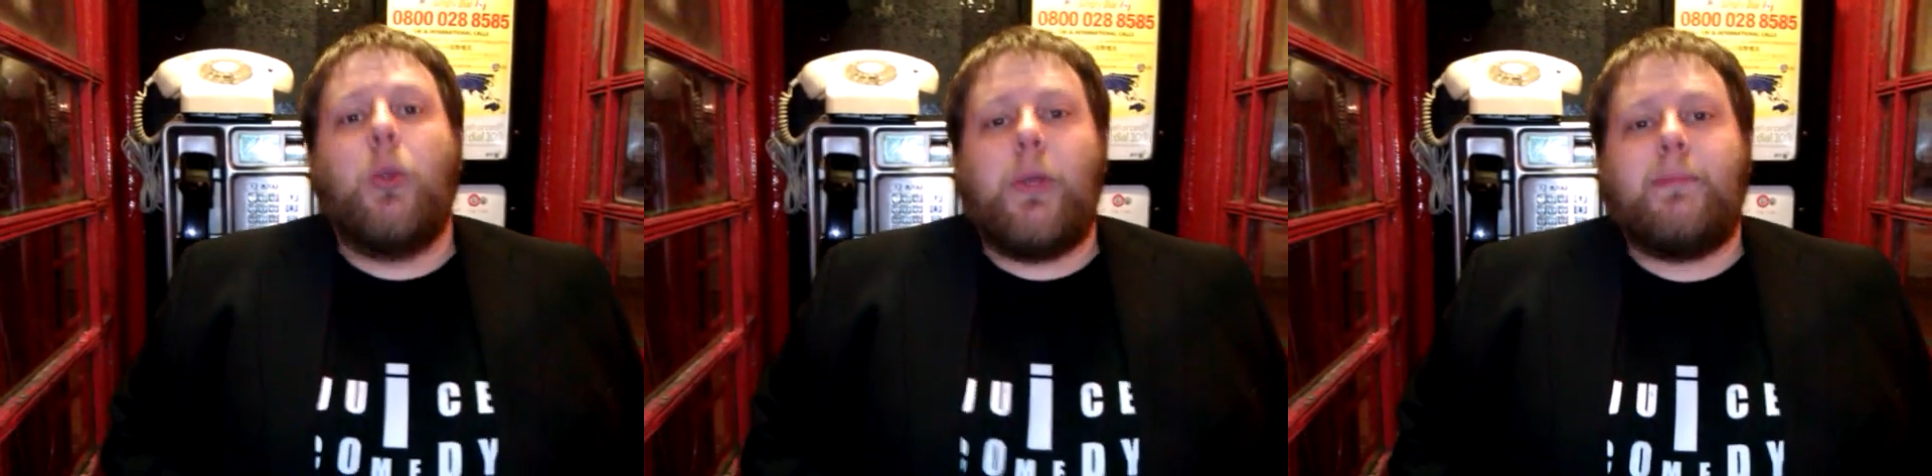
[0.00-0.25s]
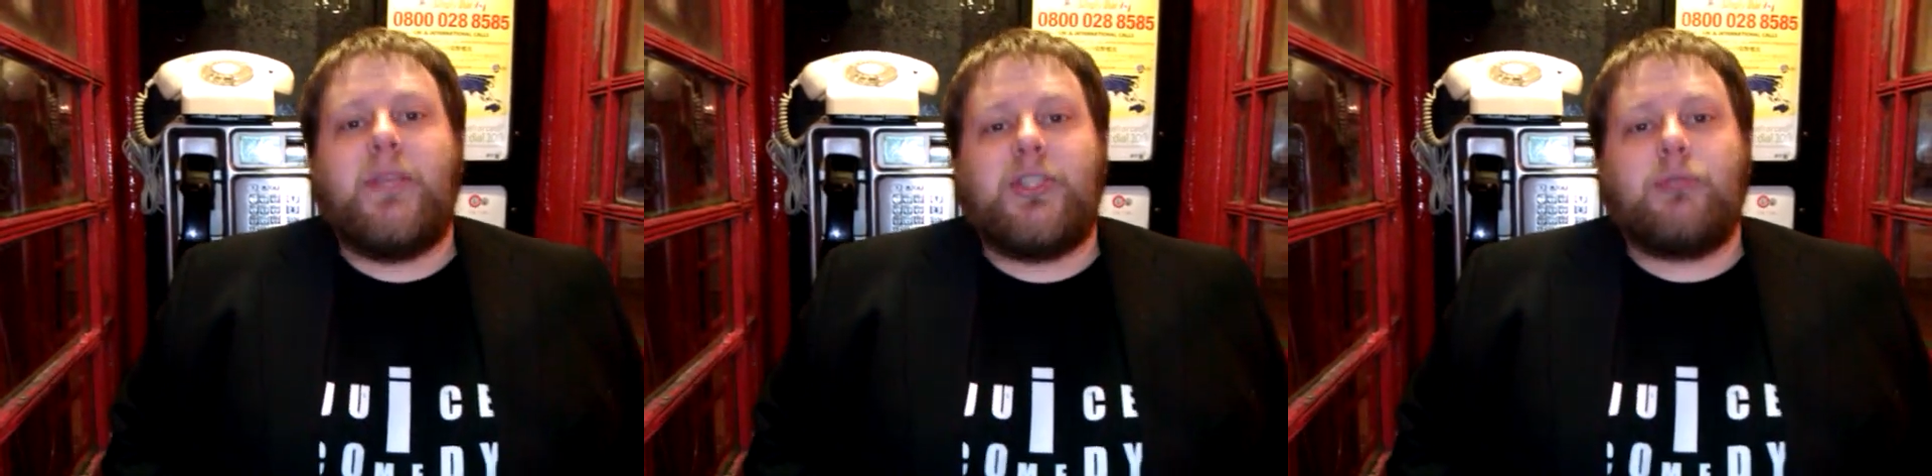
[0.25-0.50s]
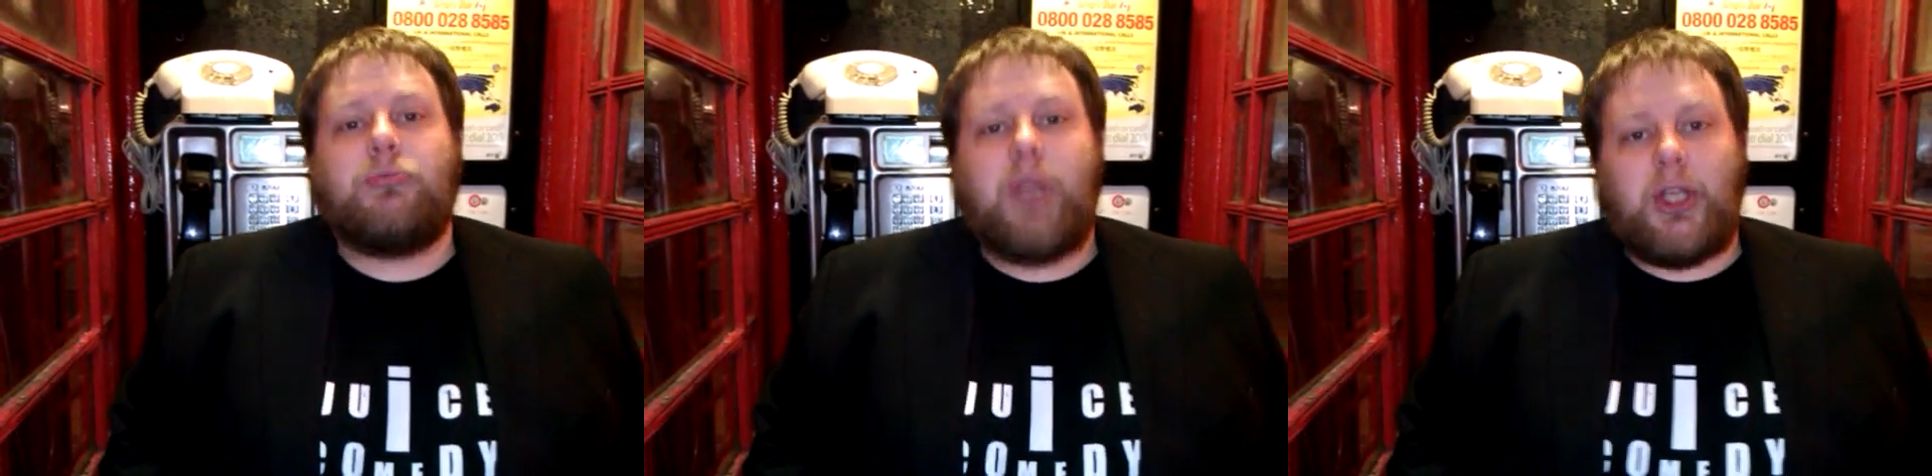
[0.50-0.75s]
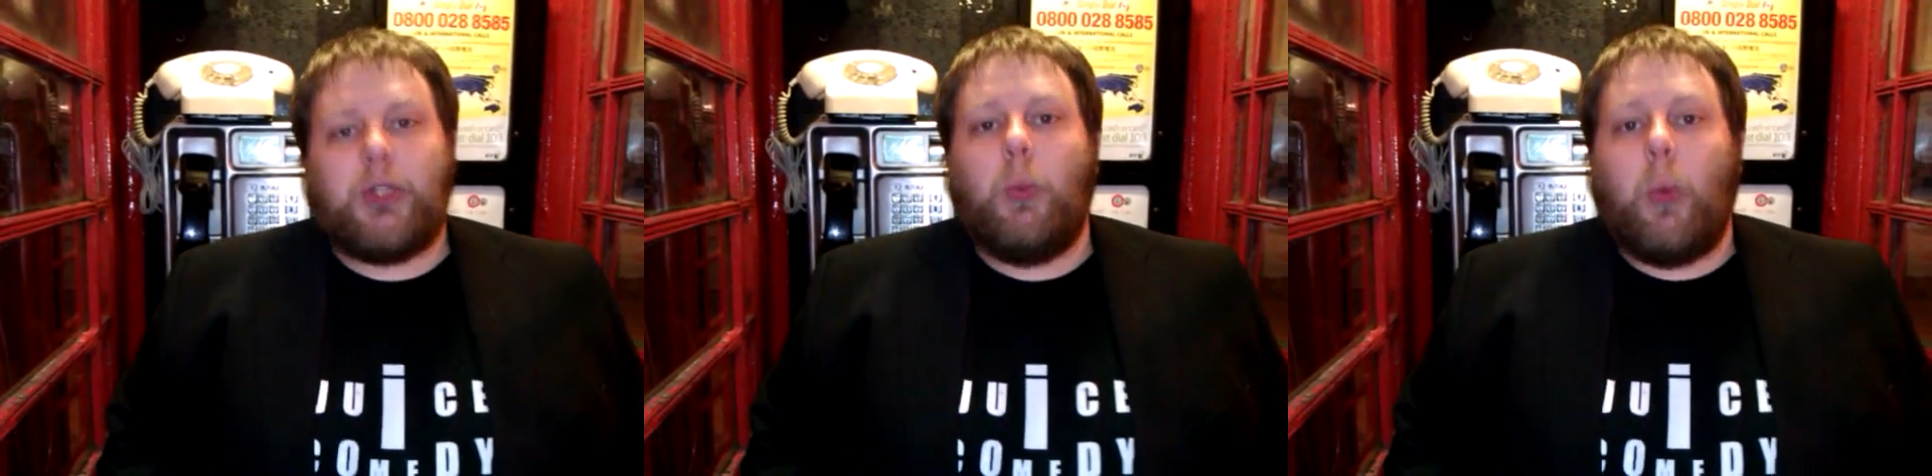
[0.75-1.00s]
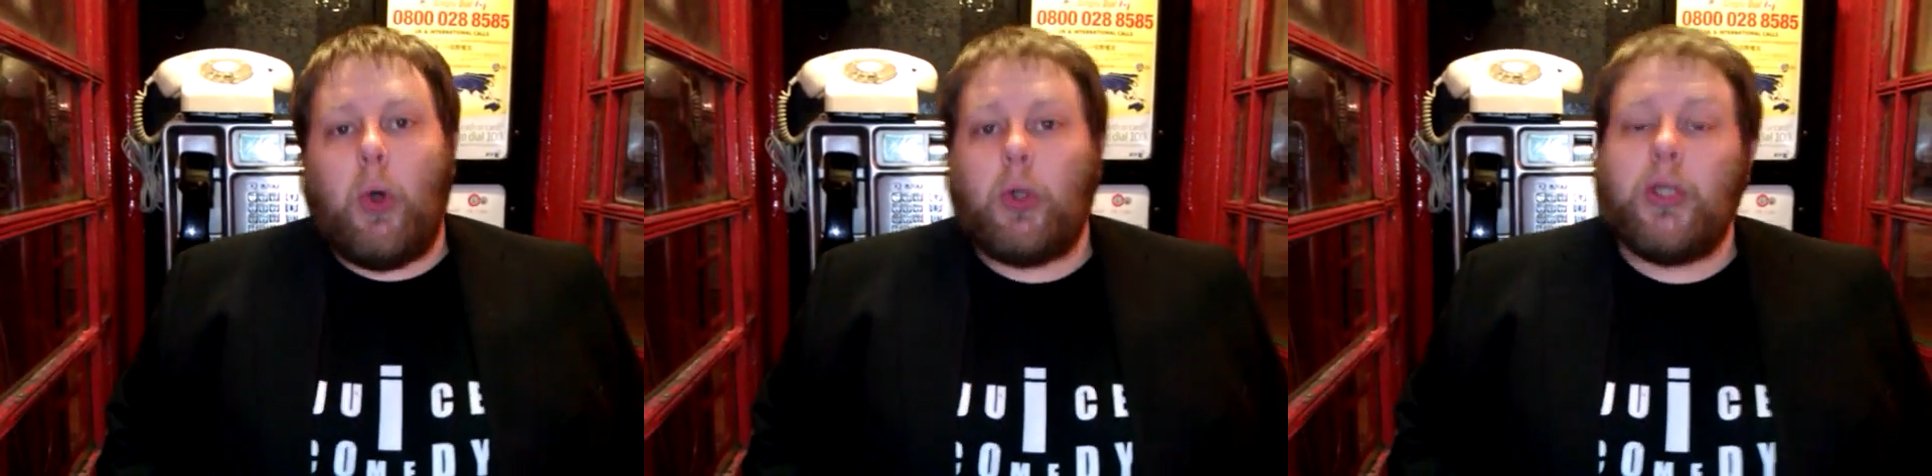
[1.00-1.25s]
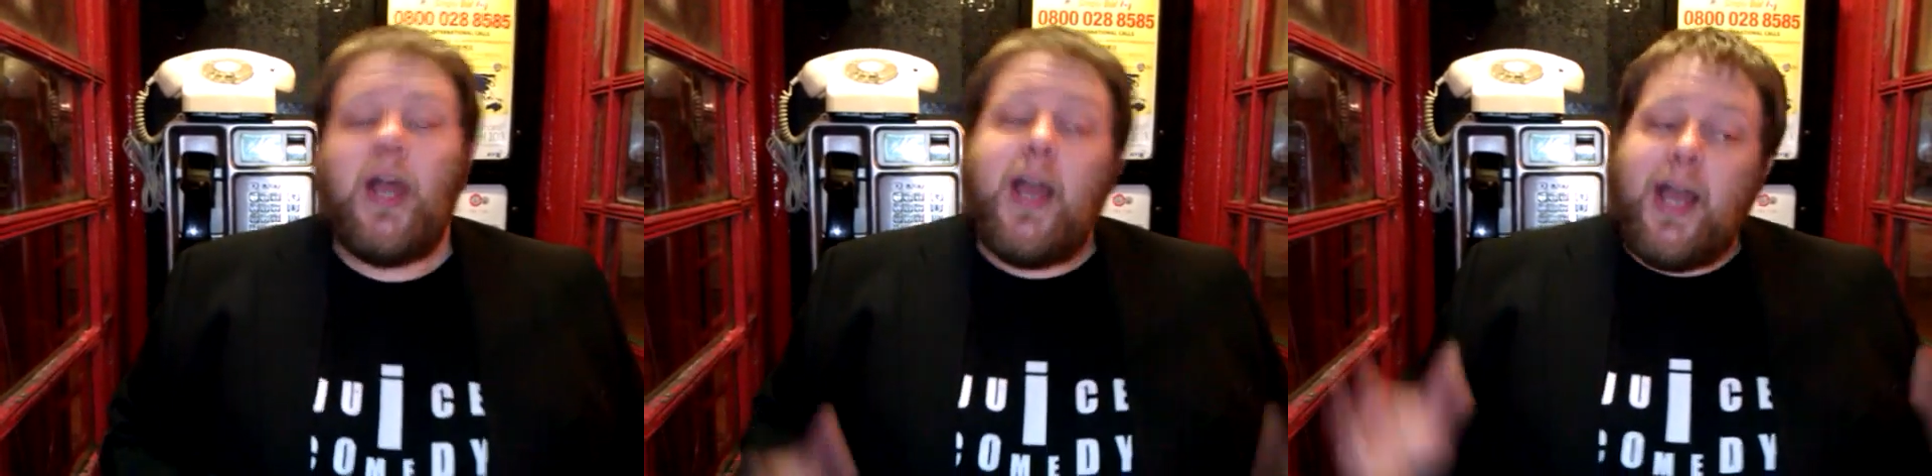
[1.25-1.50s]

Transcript: with Mr. Rich Wall.